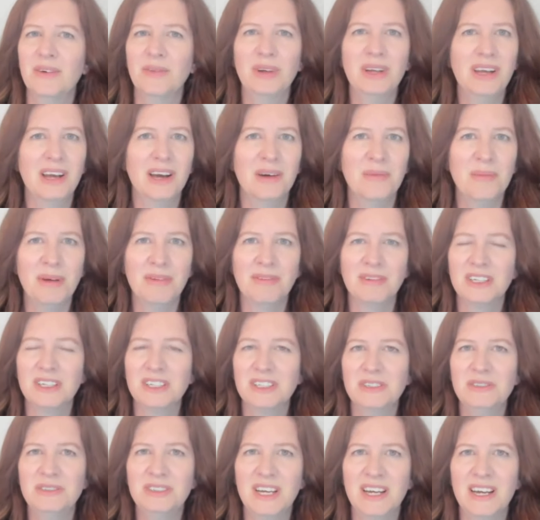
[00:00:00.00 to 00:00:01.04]
We come every
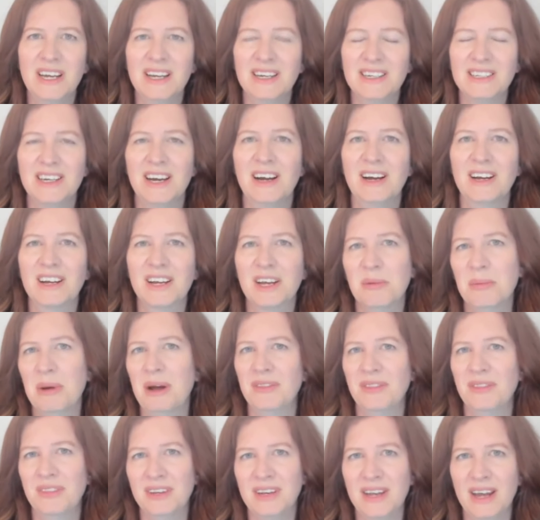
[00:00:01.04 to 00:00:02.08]
Tuesday and talk
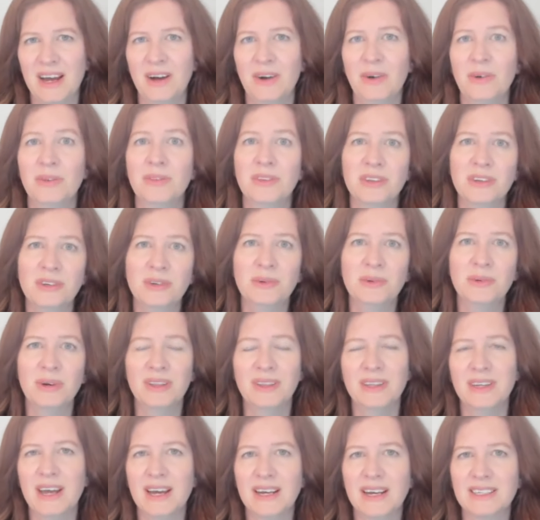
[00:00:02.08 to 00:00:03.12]
about the now, the new,
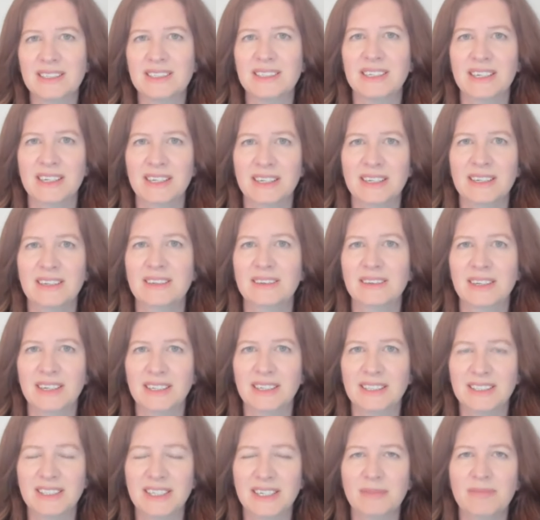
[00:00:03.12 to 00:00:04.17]
and the next in
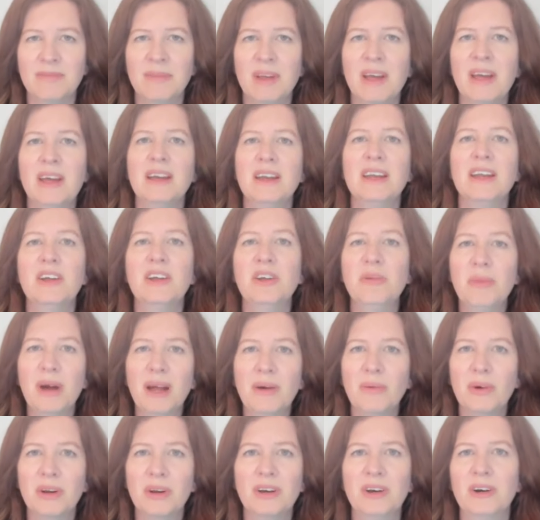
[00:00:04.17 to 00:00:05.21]
LinkedIn. Now, you
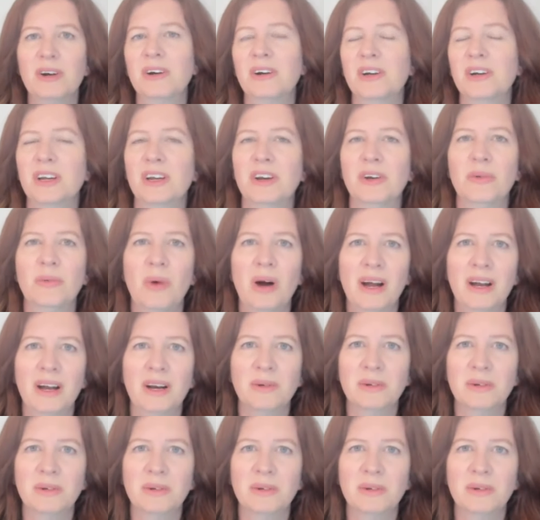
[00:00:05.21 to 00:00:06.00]
might wonder, why